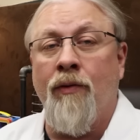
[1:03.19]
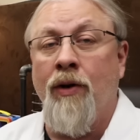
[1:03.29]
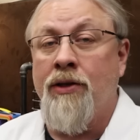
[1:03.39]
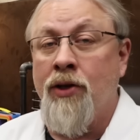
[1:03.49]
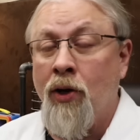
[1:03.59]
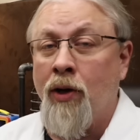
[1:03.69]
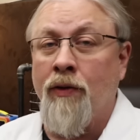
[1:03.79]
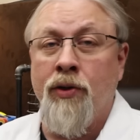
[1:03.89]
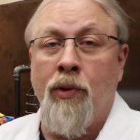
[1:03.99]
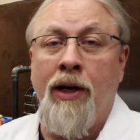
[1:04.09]
for a total
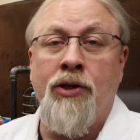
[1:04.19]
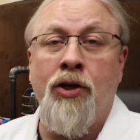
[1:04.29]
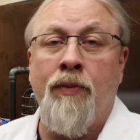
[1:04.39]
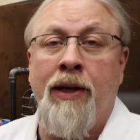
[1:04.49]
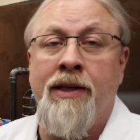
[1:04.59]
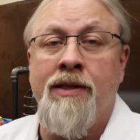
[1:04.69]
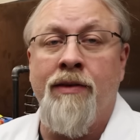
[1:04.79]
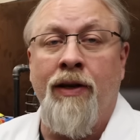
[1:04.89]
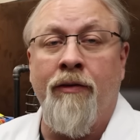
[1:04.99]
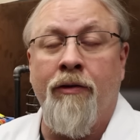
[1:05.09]
of 22 pieces
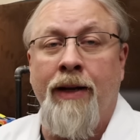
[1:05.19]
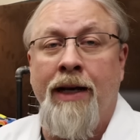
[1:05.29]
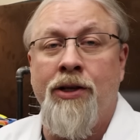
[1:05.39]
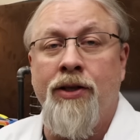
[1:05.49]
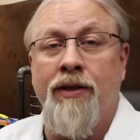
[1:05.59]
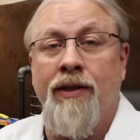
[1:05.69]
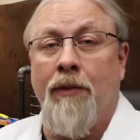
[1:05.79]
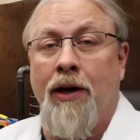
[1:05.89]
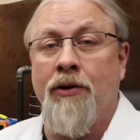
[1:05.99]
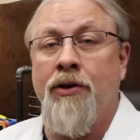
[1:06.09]
of information.
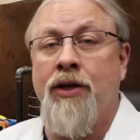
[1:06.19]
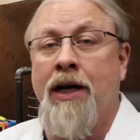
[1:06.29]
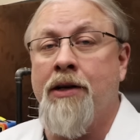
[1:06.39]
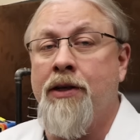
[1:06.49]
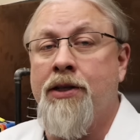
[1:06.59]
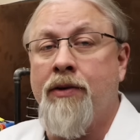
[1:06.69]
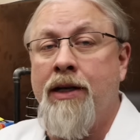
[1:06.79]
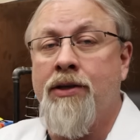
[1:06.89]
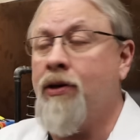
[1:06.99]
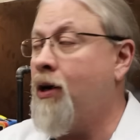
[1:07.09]
Modern Jackery
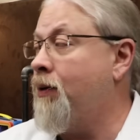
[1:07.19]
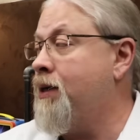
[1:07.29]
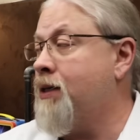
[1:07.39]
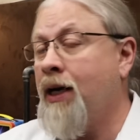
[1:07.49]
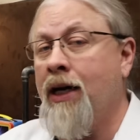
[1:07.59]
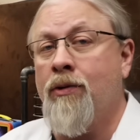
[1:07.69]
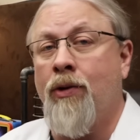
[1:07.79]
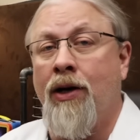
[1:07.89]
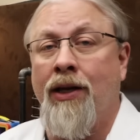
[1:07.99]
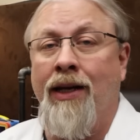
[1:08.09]
screens are always high
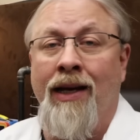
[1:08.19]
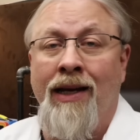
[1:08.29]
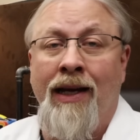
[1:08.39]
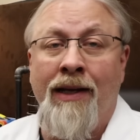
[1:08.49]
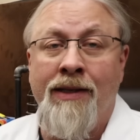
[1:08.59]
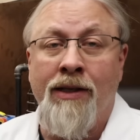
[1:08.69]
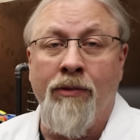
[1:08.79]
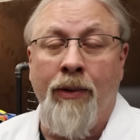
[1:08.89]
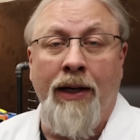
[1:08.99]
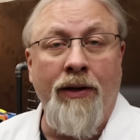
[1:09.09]
quality and easy to
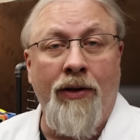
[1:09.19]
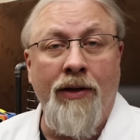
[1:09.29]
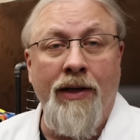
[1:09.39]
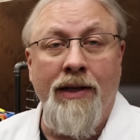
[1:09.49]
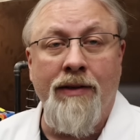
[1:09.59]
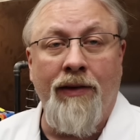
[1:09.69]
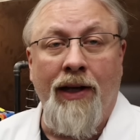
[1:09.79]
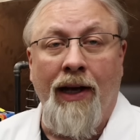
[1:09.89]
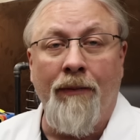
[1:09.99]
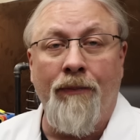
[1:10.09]
read in all kinds of
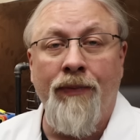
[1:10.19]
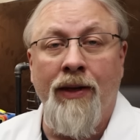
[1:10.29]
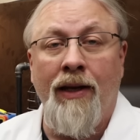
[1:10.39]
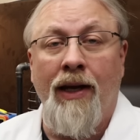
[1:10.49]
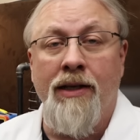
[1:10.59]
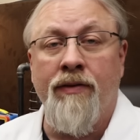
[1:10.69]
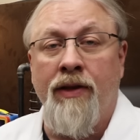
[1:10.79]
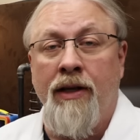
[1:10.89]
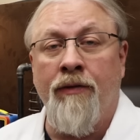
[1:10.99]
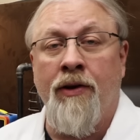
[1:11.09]
light. As for
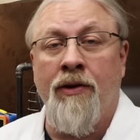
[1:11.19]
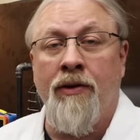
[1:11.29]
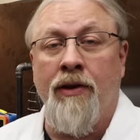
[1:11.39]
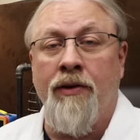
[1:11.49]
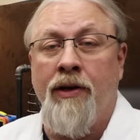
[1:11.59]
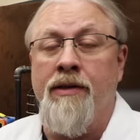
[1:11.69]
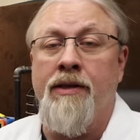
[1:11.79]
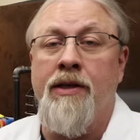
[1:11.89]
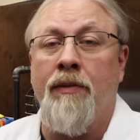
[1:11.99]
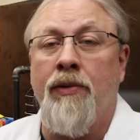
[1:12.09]
the inverter, the
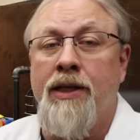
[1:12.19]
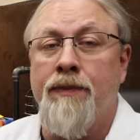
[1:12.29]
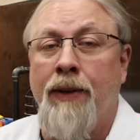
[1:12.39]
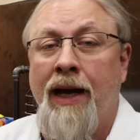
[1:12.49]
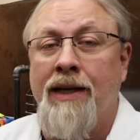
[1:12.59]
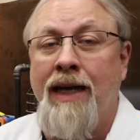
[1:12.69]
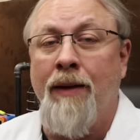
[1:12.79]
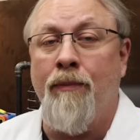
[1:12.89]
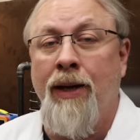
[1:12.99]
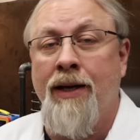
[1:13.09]
3600 Plus packs
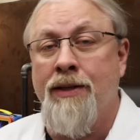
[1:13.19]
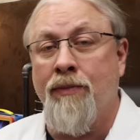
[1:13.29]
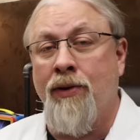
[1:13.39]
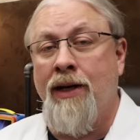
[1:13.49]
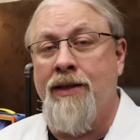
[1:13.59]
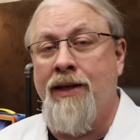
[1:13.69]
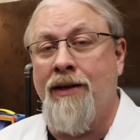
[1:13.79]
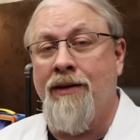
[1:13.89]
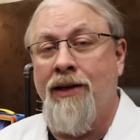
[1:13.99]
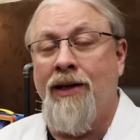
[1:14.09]
a big surprise
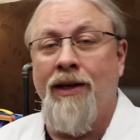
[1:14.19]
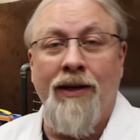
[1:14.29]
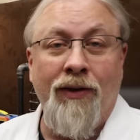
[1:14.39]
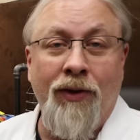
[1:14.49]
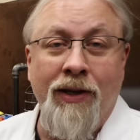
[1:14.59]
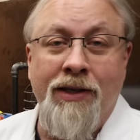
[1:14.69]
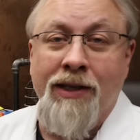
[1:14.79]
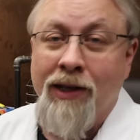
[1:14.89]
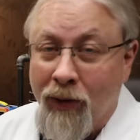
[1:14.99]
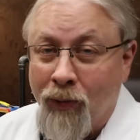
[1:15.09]
here
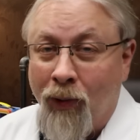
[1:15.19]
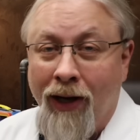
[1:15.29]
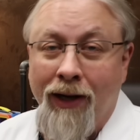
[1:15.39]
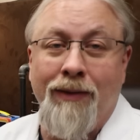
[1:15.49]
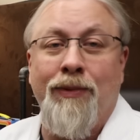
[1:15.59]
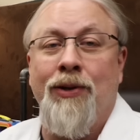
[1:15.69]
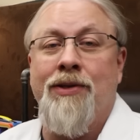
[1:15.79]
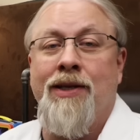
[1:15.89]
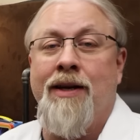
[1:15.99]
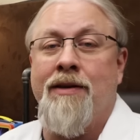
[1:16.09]
3600 watt pure
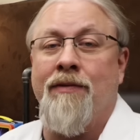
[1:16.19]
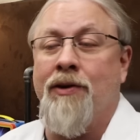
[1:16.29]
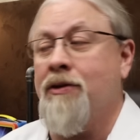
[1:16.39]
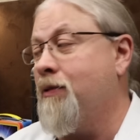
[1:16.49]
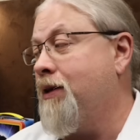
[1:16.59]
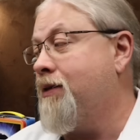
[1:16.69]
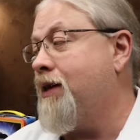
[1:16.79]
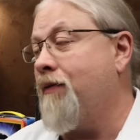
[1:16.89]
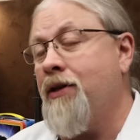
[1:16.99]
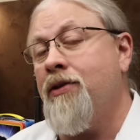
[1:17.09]
sine inverter with
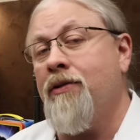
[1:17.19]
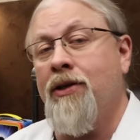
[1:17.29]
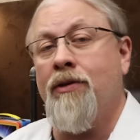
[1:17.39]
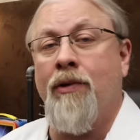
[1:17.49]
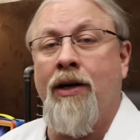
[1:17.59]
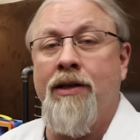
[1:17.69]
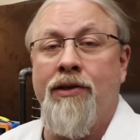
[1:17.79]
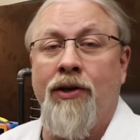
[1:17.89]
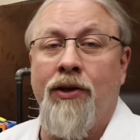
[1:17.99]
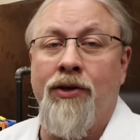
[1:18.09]
7200 watt
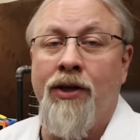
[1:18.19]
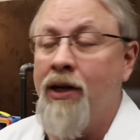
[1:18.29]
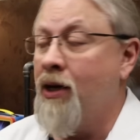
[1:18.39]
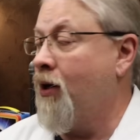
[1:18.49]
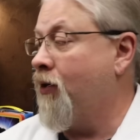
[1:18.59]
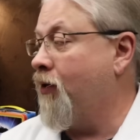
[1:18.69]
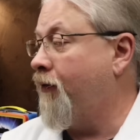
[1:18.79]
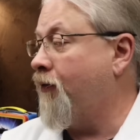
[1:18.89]
surge through